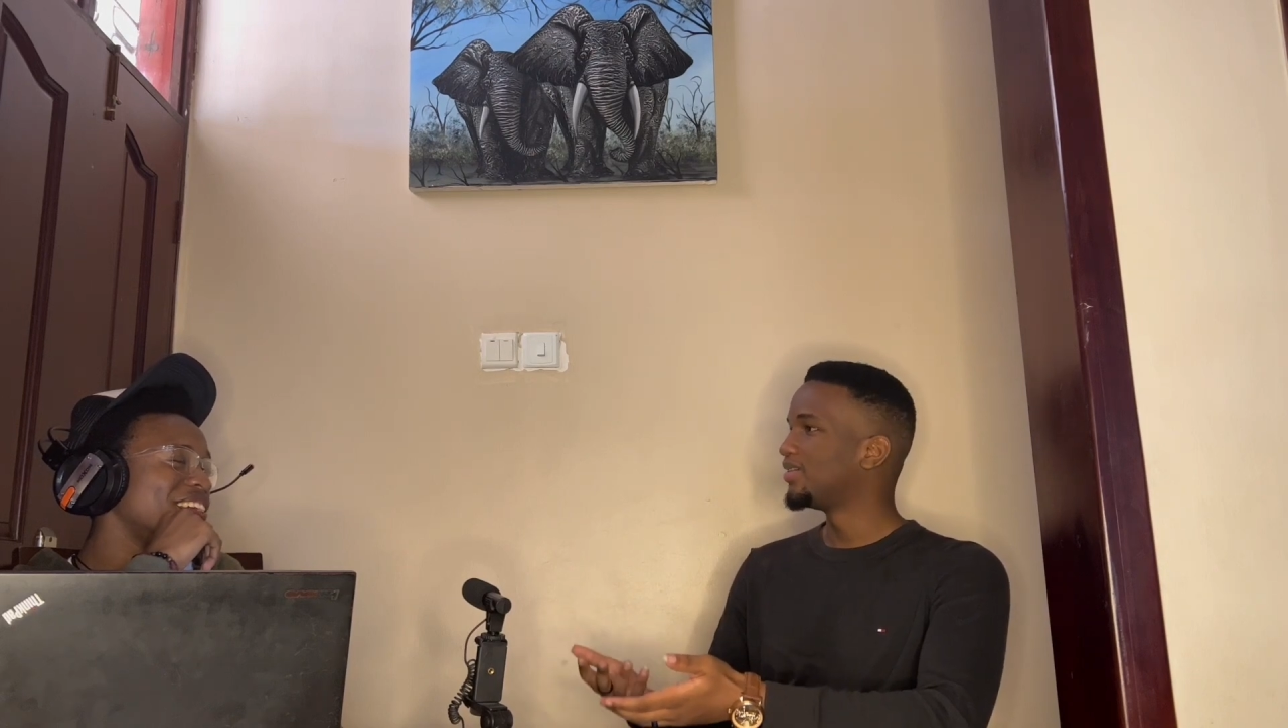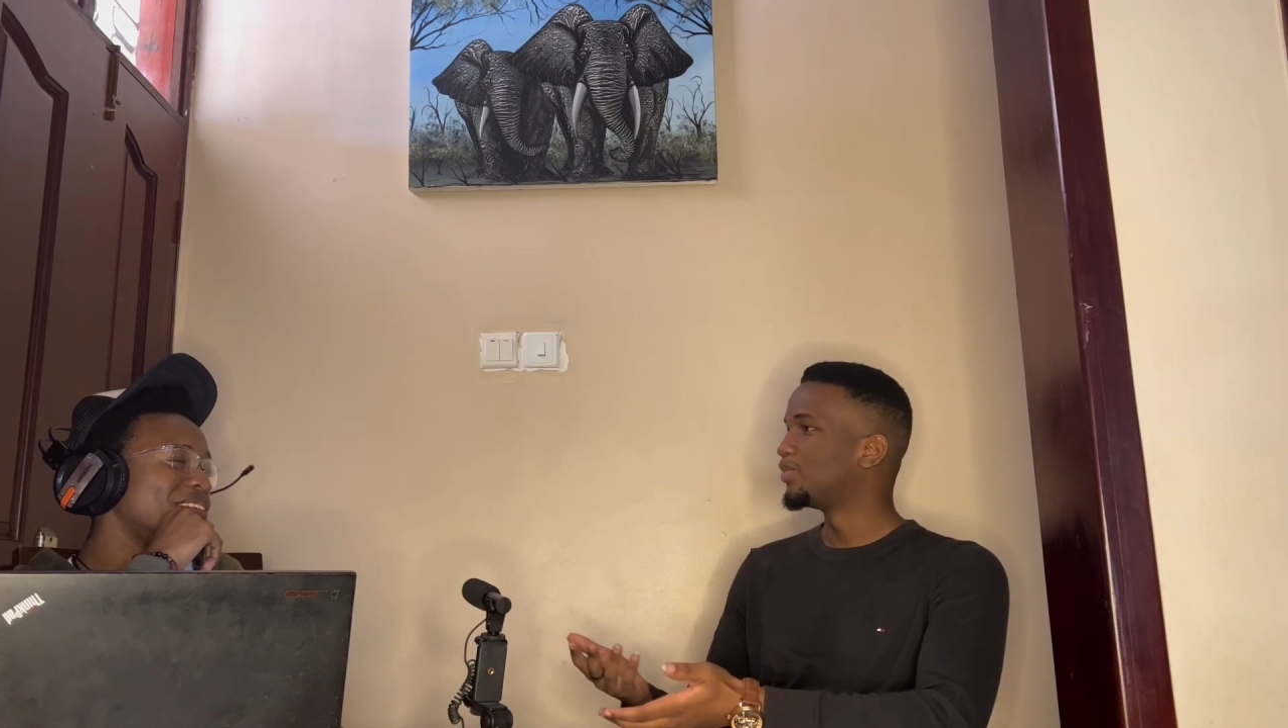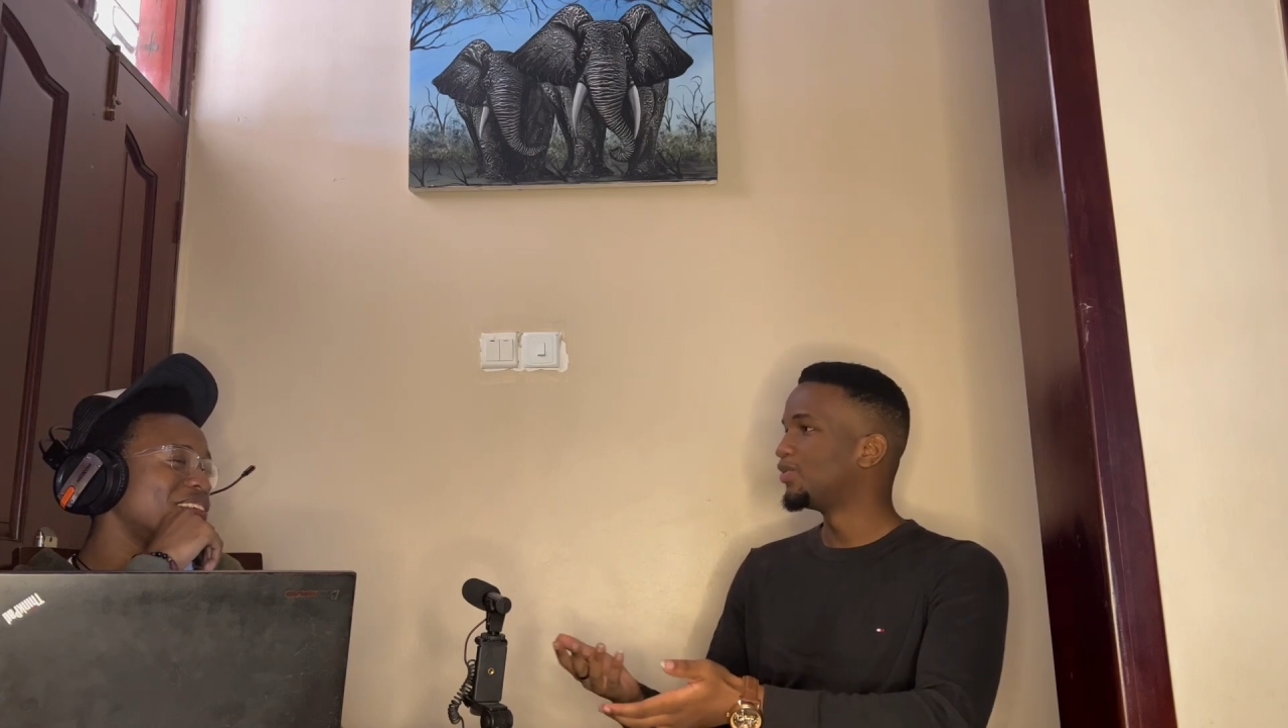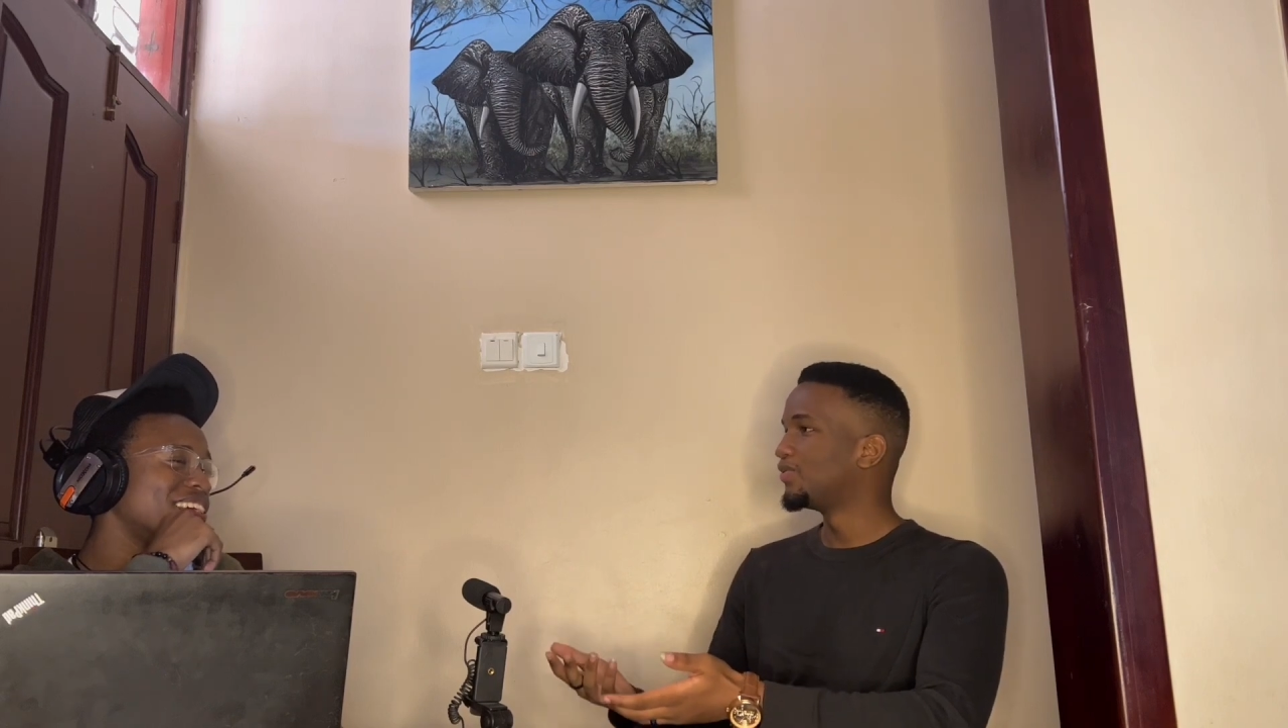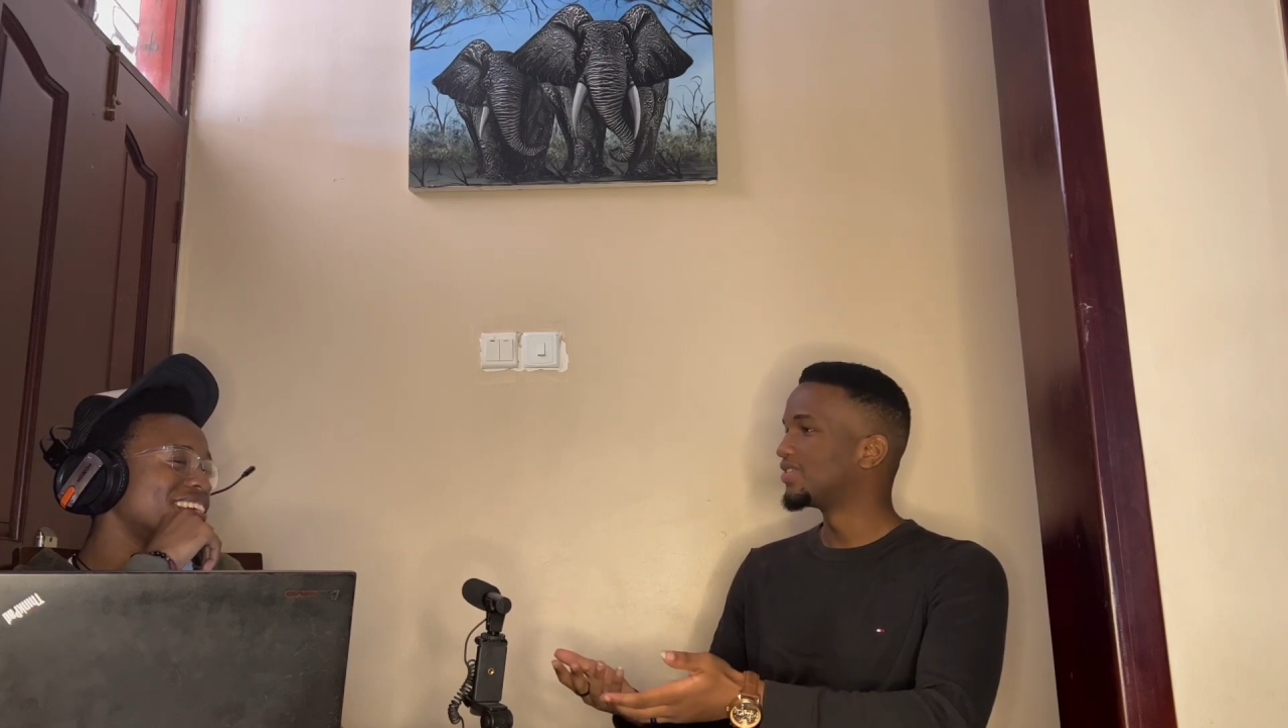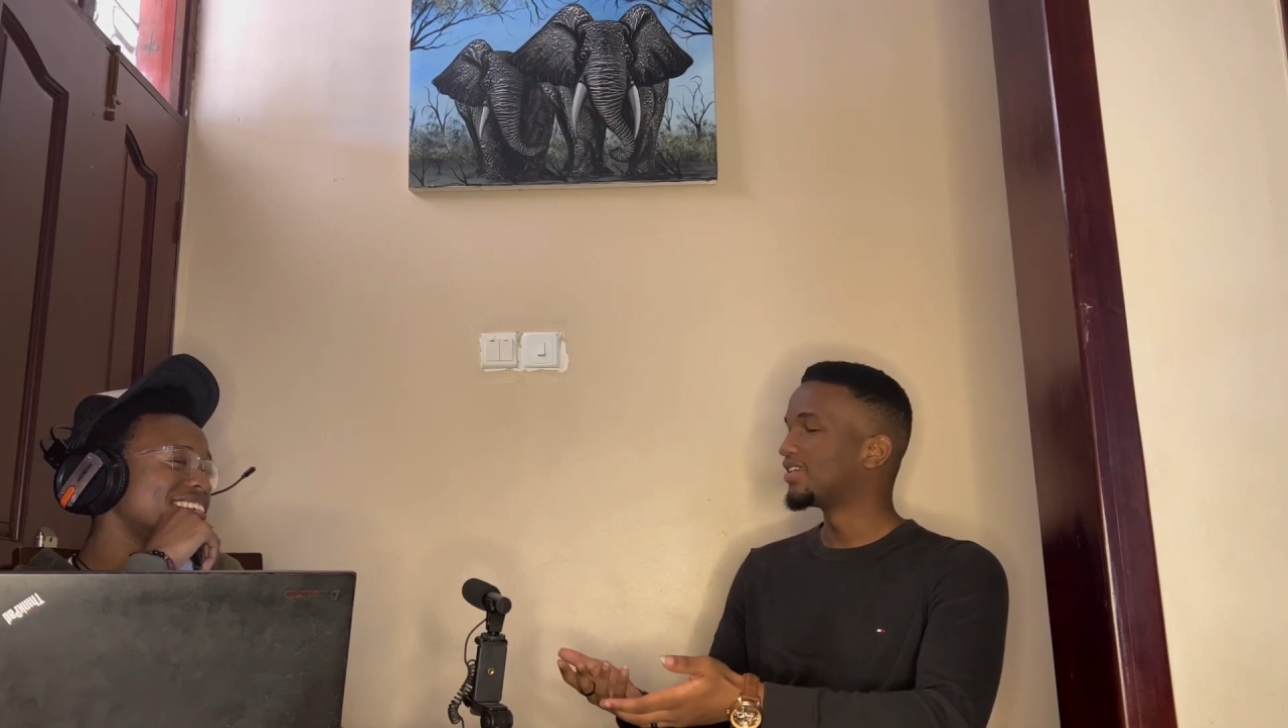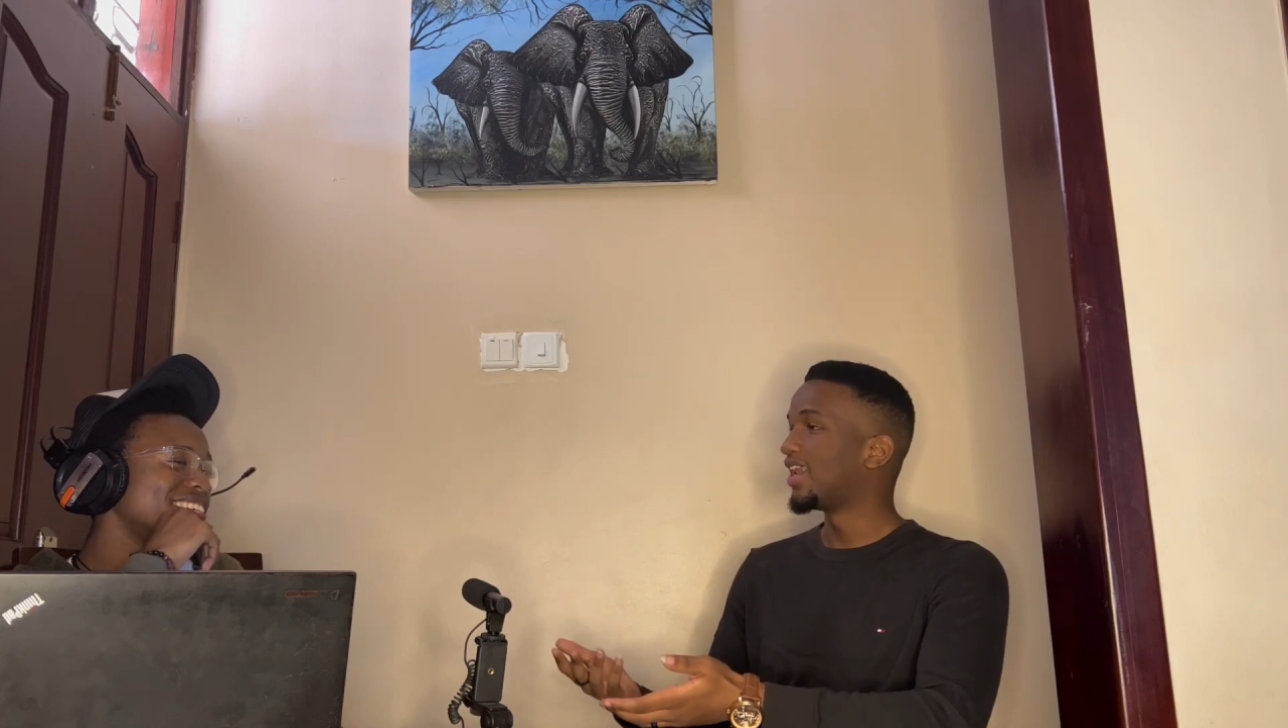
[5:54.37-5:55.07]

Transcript: moves.